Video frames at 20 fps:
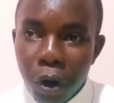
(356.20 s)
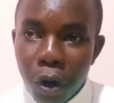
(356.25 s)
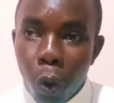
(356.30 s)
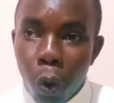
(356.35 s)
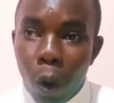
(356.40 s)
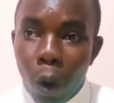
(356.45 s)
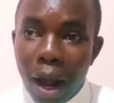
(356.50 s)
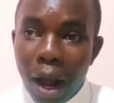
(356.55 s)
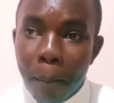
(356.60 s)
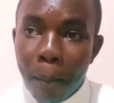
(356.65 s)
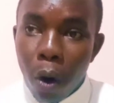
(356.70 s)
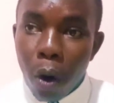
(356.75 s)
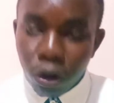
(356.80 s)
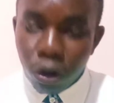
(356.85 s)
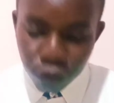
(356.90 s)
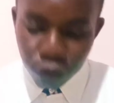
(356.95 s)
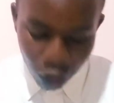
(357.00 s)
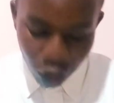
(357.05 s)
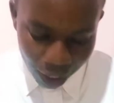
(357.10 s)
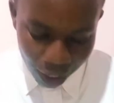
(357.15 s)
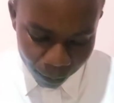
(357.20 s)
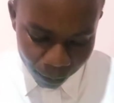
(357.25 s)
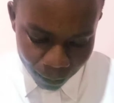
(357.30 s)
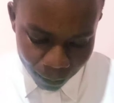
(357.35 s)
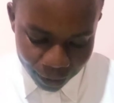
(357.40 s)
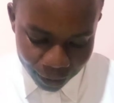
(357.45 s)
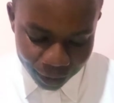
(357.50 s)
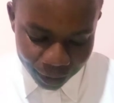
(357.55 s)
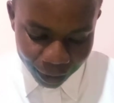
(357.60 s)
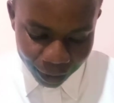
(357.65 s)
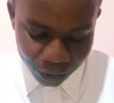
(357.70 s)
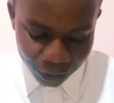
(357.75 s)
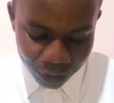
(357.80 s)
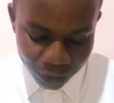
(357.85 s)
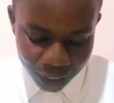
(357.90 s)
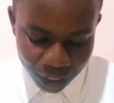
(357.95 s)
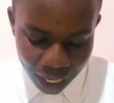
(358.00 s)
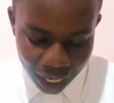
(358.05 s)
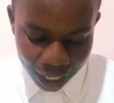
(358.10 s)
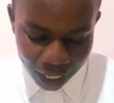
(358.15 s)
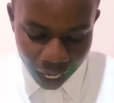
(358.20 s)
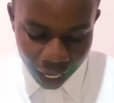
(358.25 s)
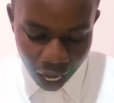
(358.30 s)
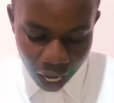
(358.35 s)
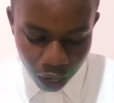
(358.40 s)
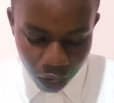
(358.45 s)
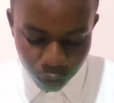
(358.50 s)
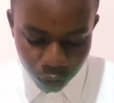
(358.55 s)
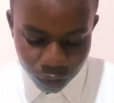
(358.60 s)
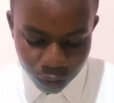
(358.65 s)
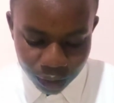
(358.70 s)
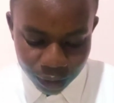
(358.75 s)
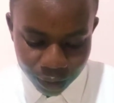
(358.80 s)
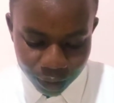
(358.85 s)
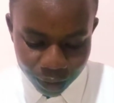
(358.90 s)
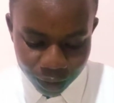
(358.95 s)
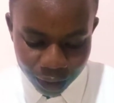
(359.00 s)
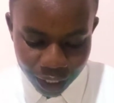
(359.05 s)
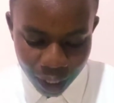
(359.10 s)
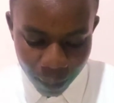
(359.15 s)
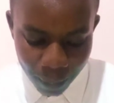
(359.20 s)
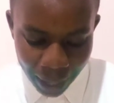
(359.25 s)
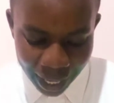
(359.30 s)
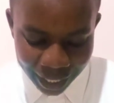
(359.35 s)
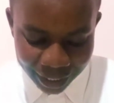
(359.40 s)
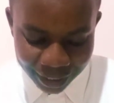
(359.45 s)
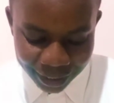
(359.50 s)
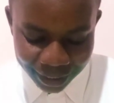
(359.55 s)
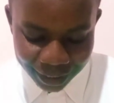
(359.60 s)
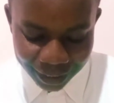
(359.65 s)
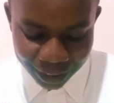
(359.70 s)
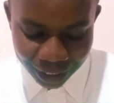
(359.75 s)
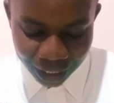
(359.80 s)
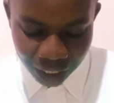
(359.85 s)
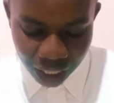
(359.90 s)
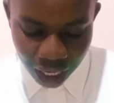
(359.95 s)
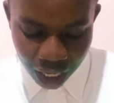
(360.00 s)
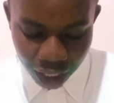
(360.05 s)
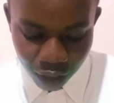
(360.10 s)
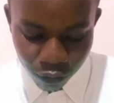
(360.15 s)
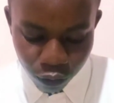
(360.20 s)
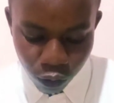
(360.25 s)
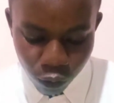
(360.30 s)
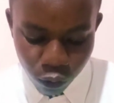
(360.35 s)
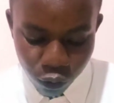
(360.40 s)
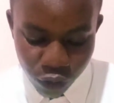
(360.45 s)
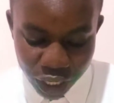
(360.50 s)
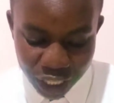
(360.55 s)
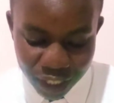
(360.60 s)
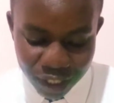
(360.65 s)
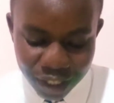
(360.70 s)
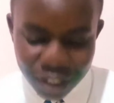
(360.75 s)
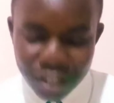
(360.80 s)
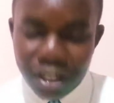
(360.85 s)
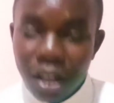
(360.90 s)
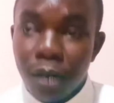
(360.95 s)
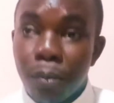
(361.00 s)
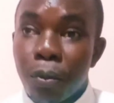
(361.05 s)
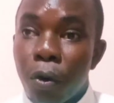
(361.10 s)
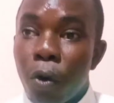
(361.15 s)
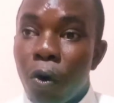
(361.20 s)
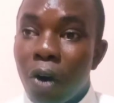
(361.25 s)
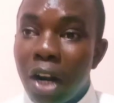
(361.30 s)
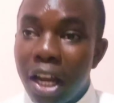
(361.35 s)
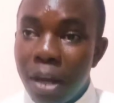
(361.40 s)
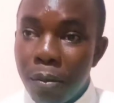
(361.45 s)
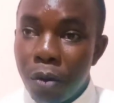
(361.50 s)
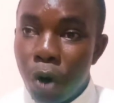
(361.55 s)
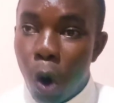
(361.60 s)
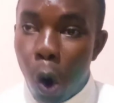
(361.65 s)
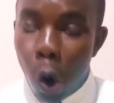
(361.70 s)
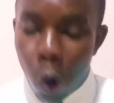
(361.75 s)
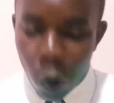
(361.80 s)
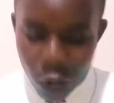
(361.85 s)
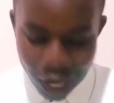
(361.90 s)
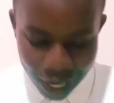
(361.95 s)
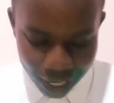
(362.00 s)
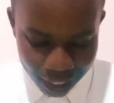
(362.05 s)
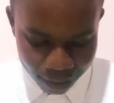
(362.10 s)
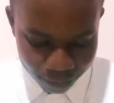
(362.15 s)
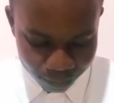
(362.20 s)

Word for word: where pond flowers had stuck out their buds in colorful fingers and proclaimed order,